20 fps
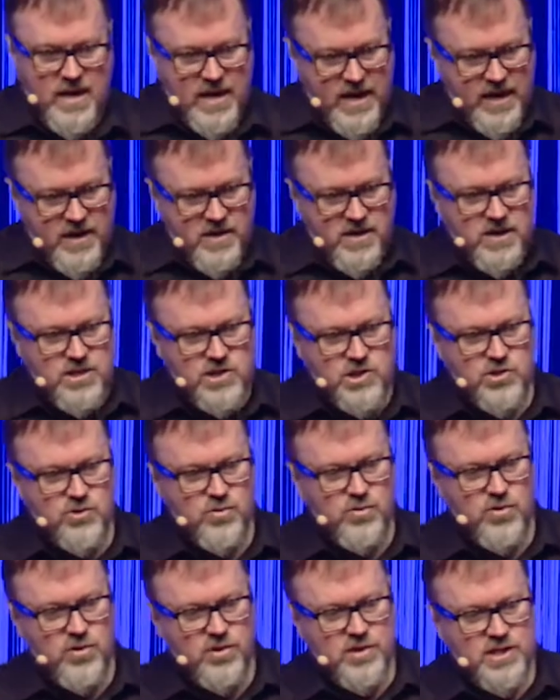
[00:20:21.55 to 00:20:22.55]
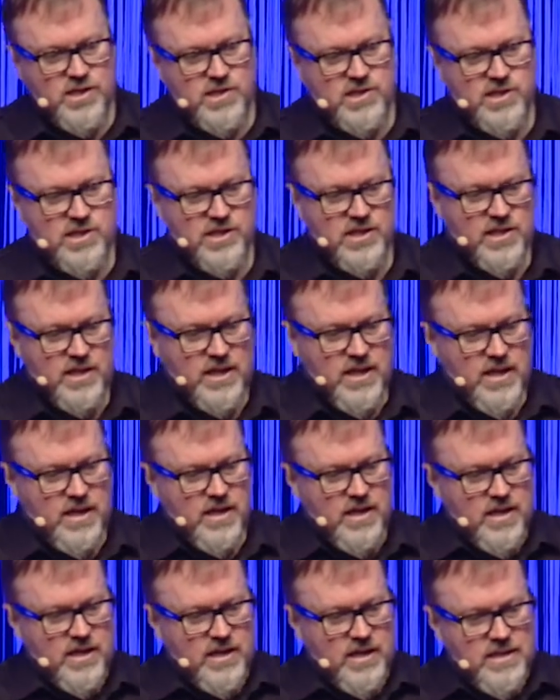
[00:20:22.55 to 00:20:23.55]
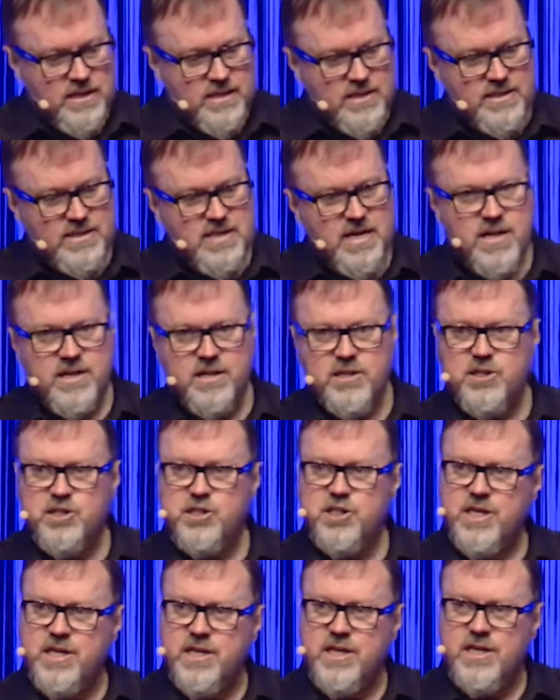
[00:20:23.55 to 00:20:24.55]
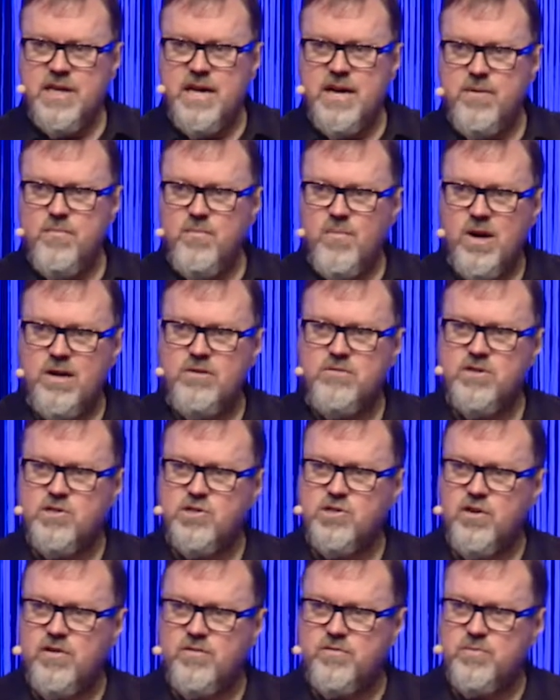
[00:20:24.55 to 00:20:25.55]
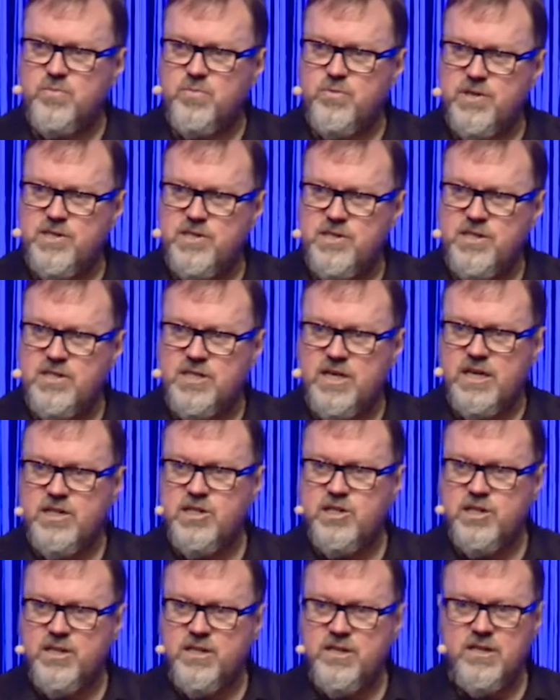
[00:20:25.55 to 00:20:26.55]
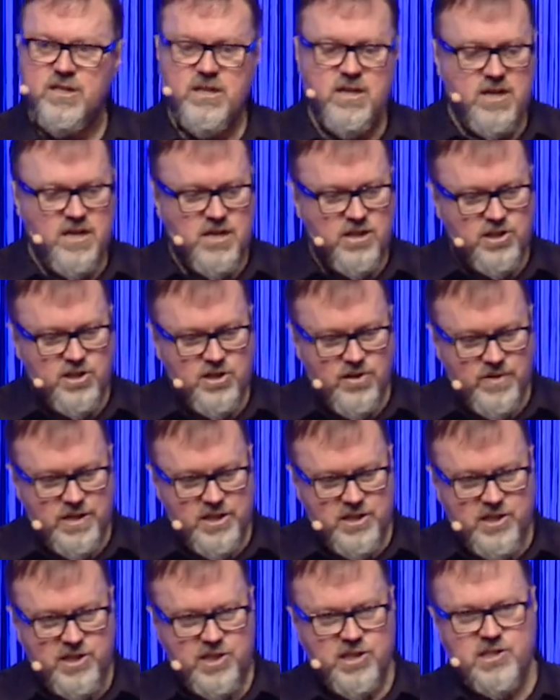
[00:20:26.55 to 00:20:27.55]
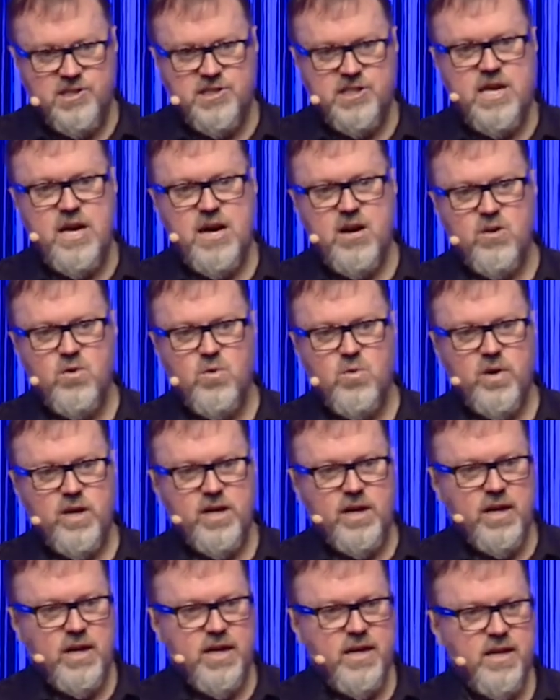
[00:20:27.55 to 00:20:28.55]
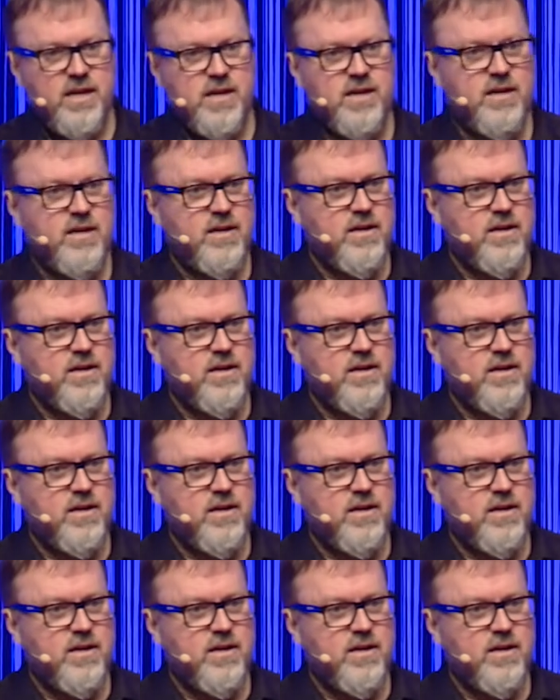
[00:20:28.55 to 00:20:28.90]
And I saw this data shared at a Microsoft presentation showing just how quickly